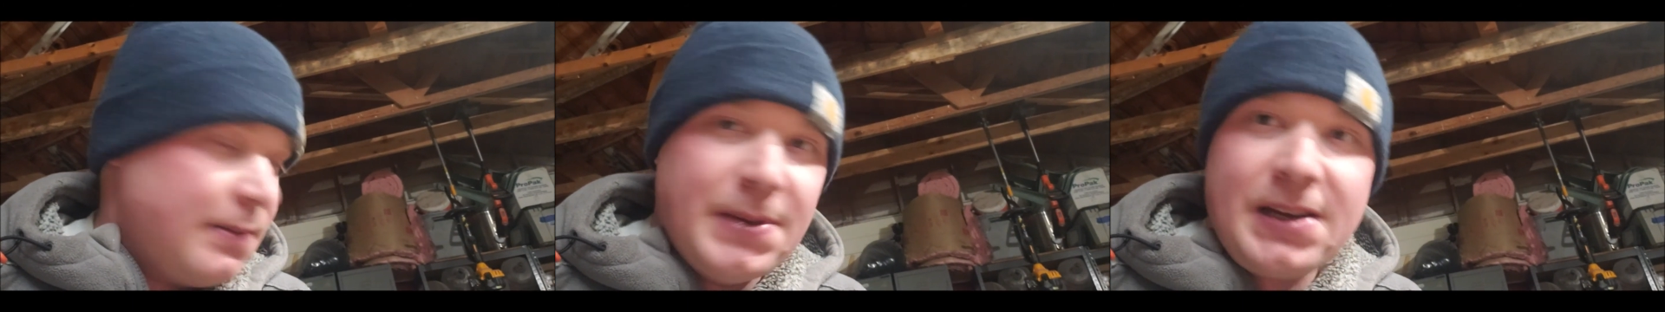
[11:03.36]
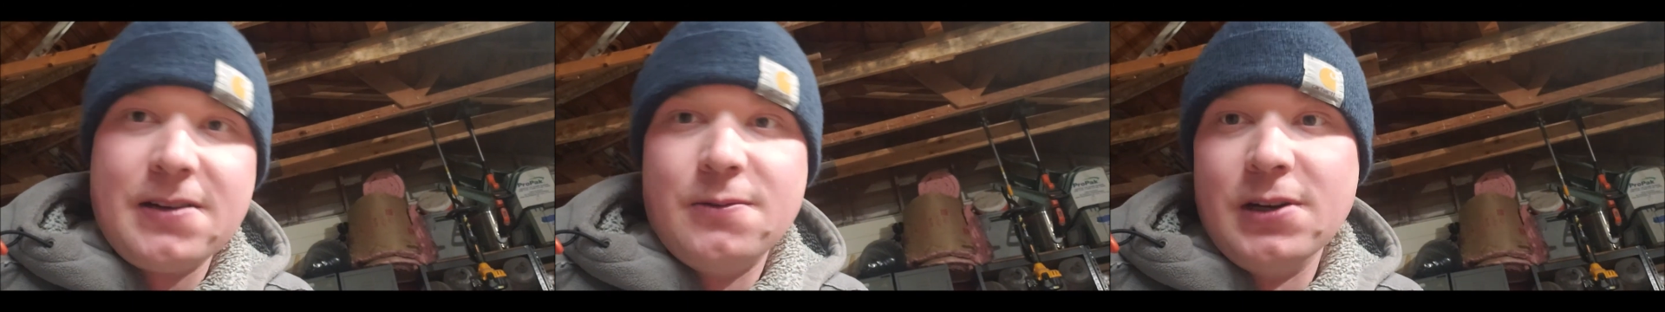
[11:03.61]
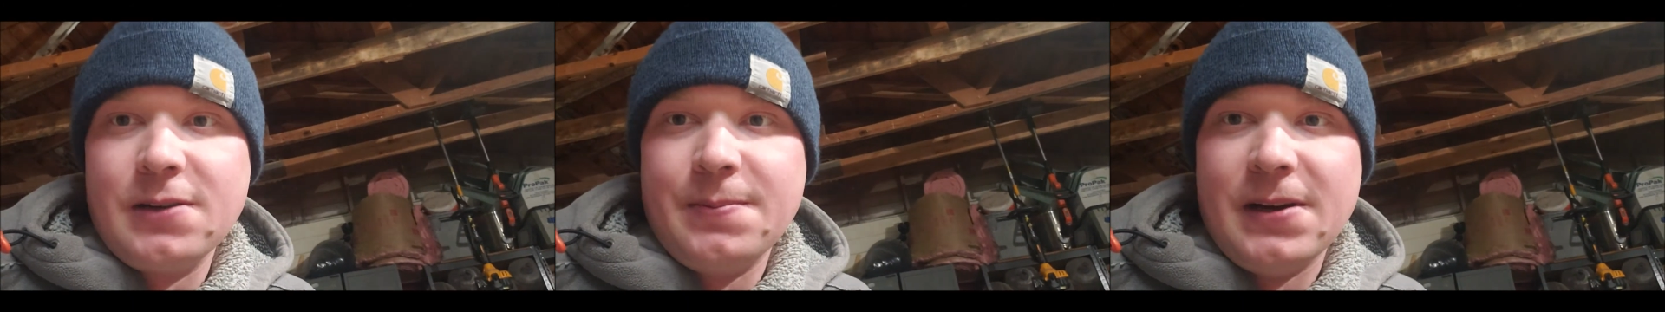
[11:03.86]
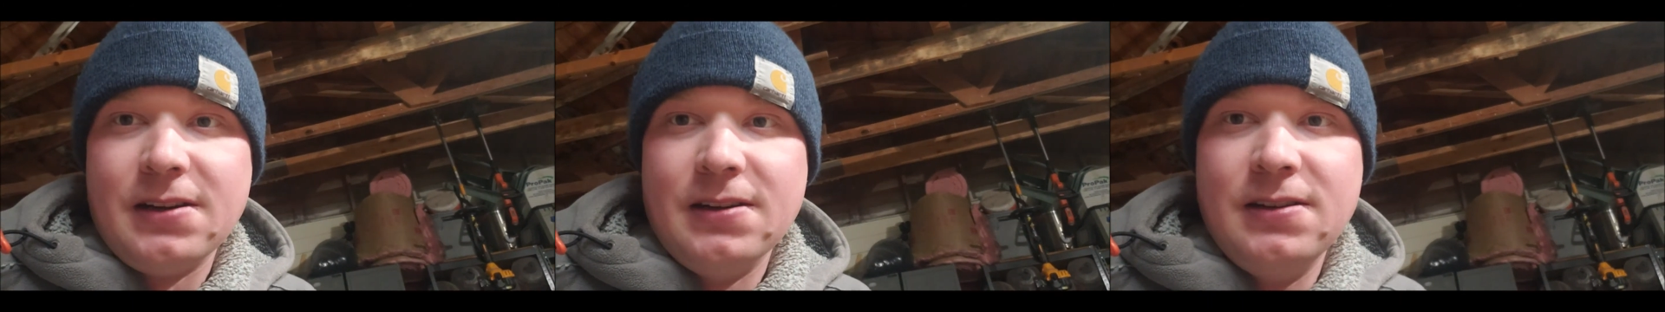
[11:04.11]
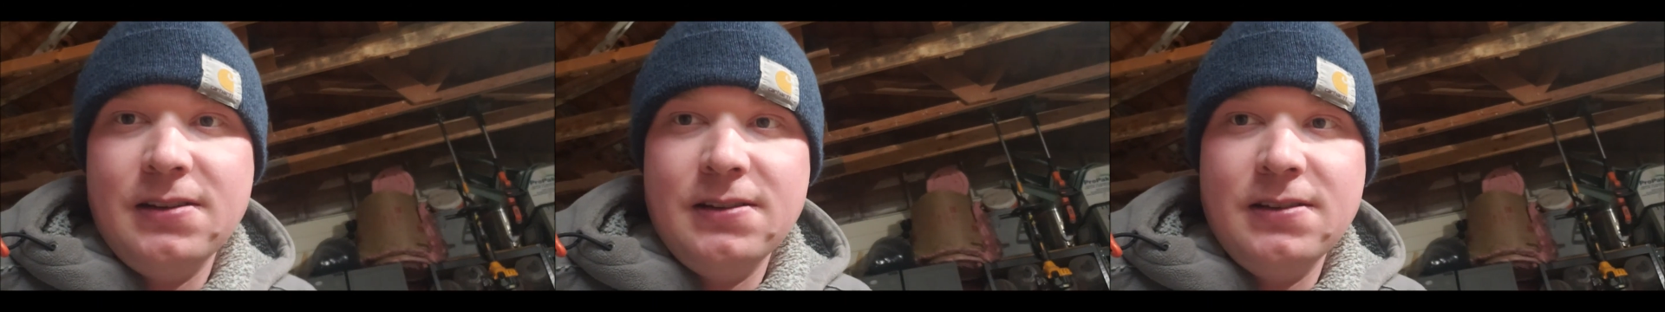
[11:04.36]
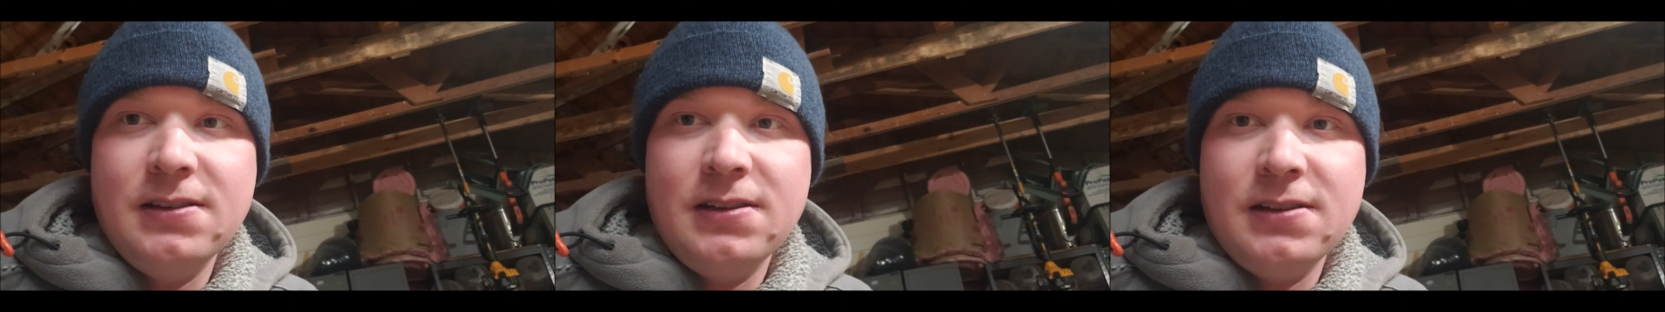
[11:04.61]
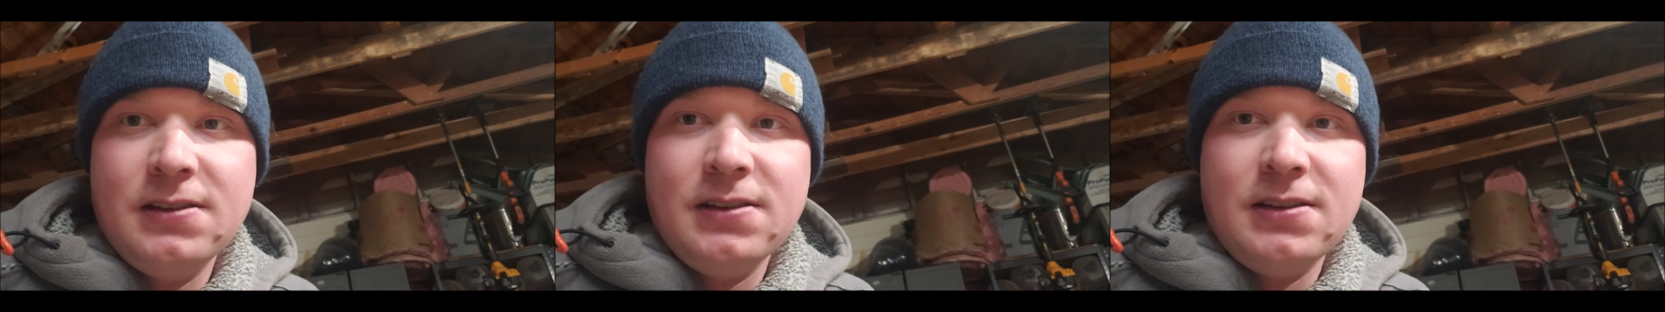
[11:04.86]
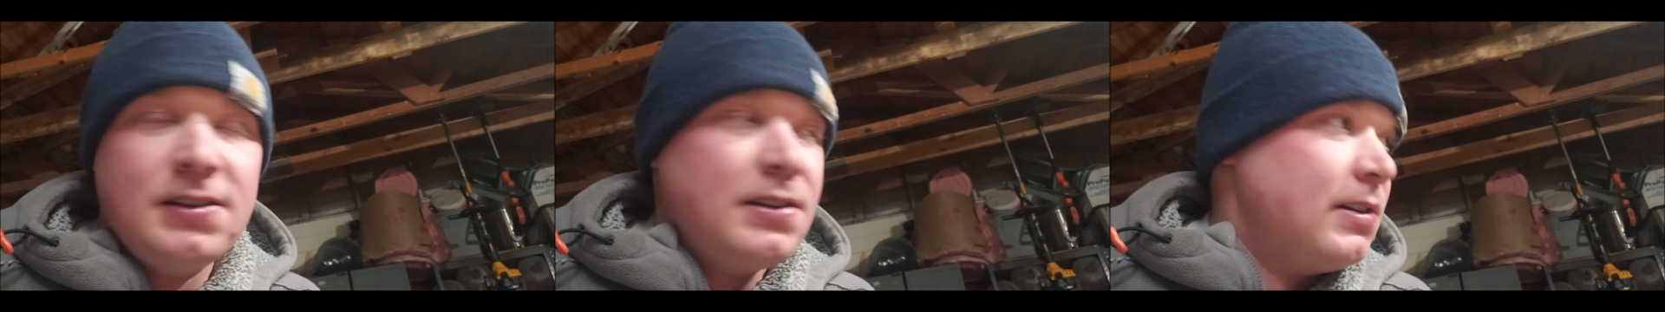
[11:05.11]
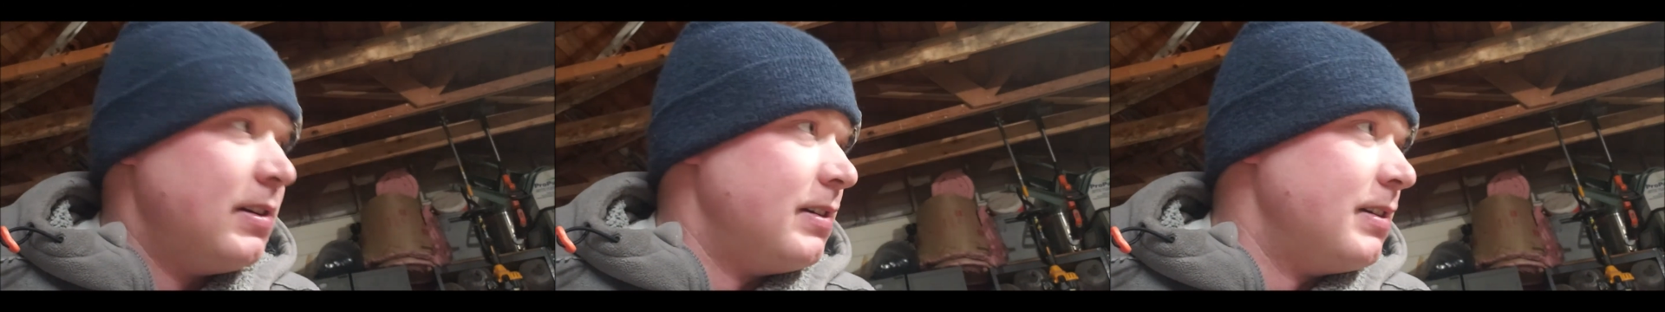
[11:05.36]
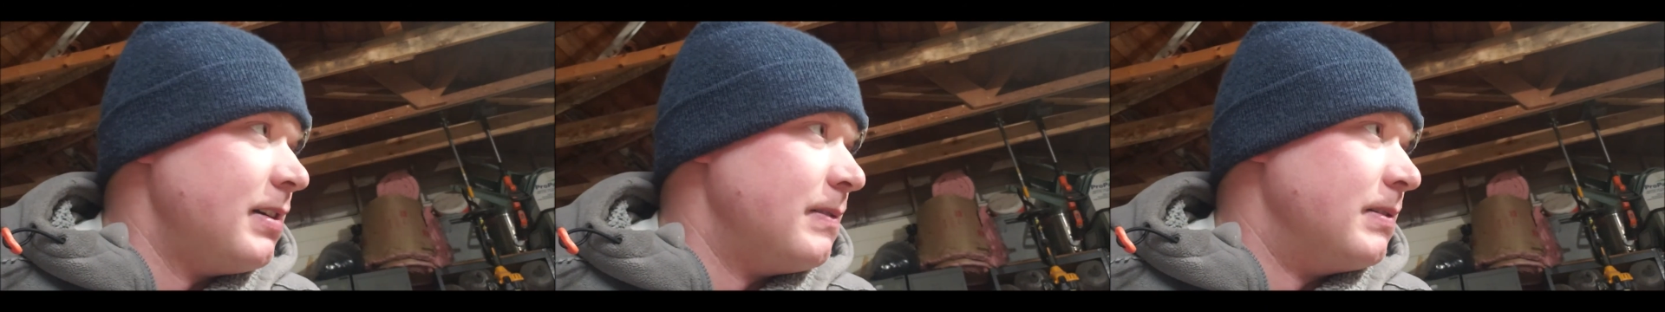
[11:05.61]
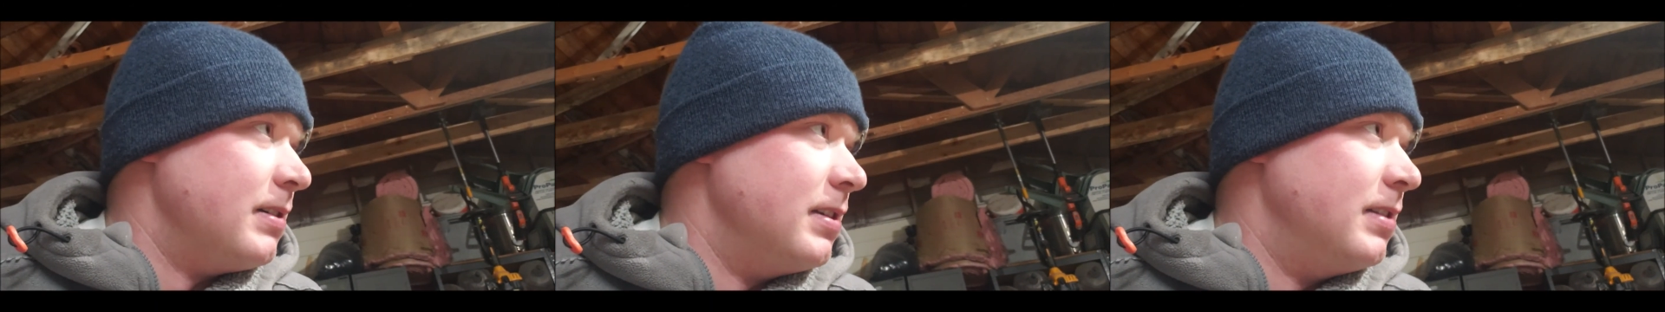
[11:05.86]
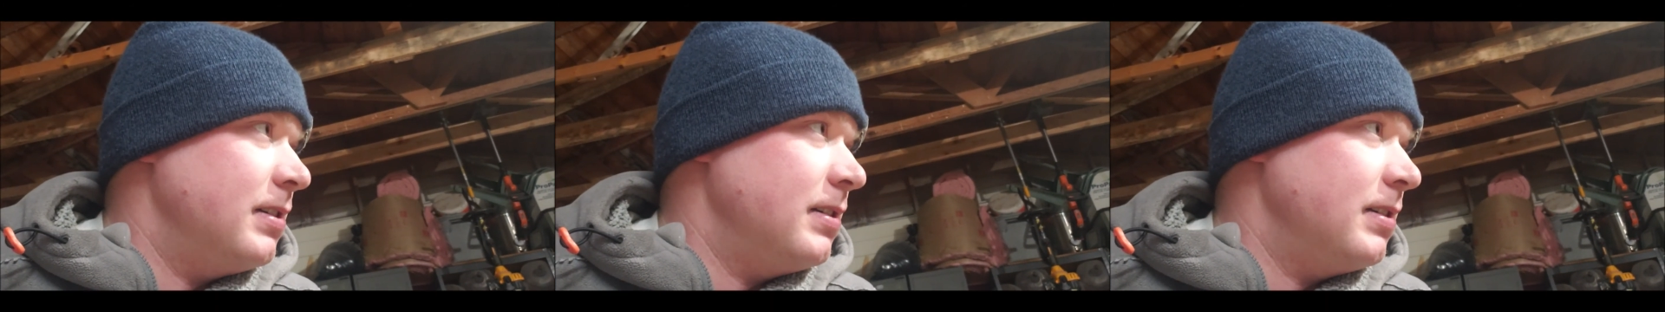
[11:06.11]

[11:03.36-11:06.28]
make it work better. Yeah, well,